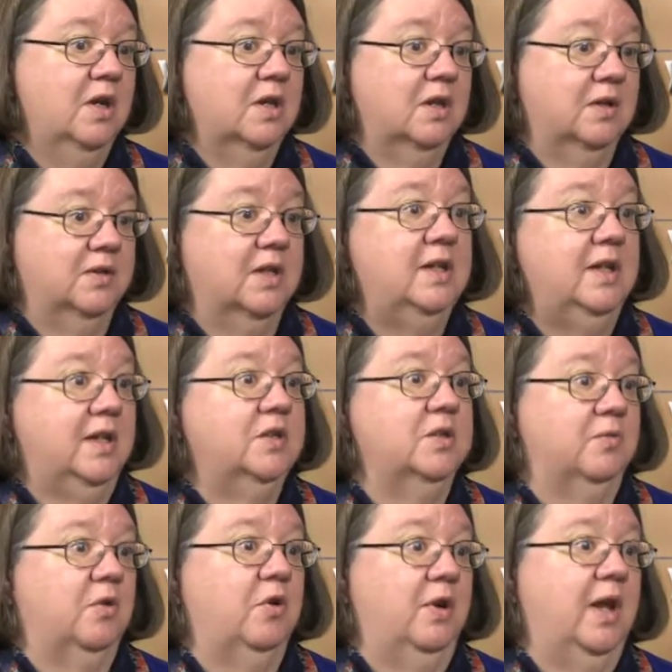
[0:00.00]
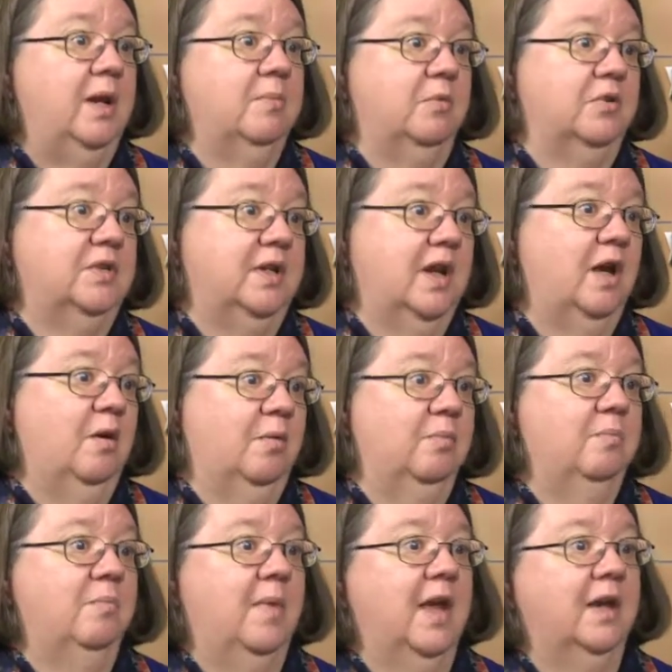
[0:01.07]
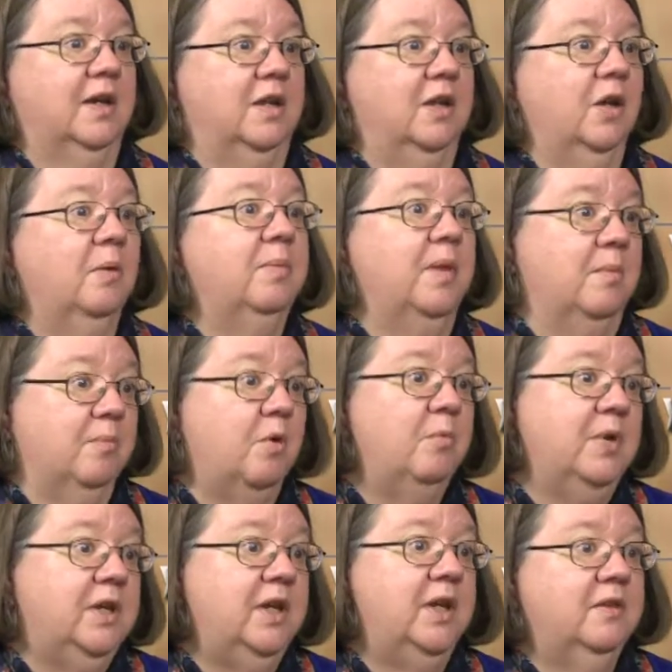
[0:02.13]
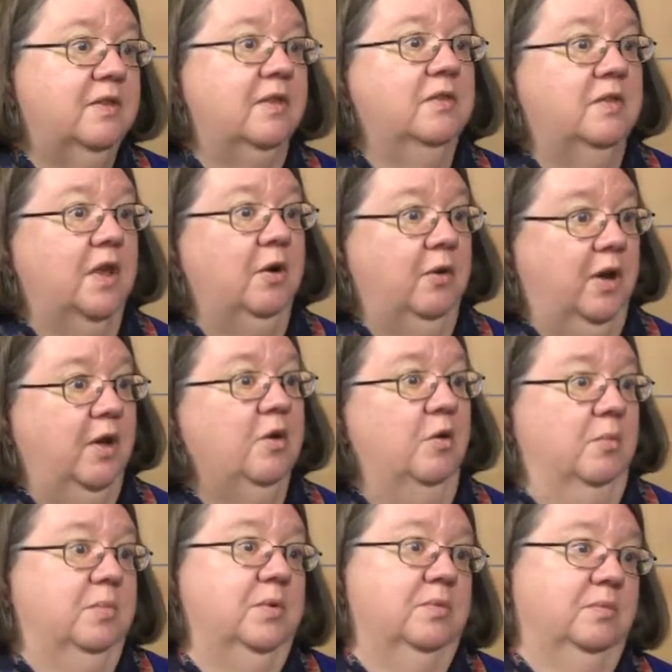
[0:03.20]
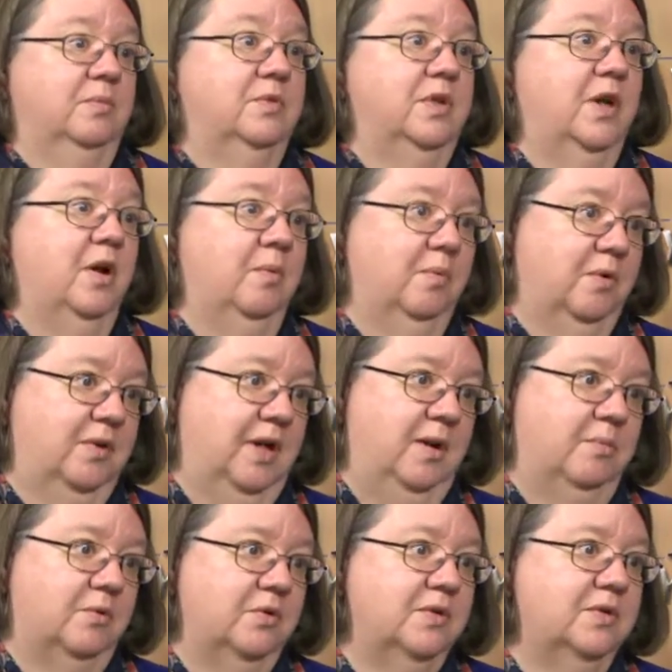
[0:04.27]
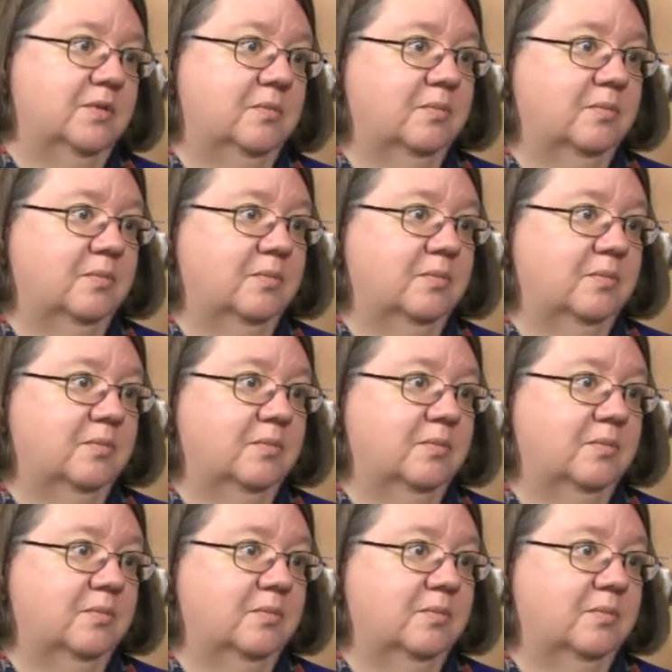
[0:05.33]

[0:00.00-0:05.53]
the needs of our neighbors and how MAC can help them. But we need their help to help our neighbors.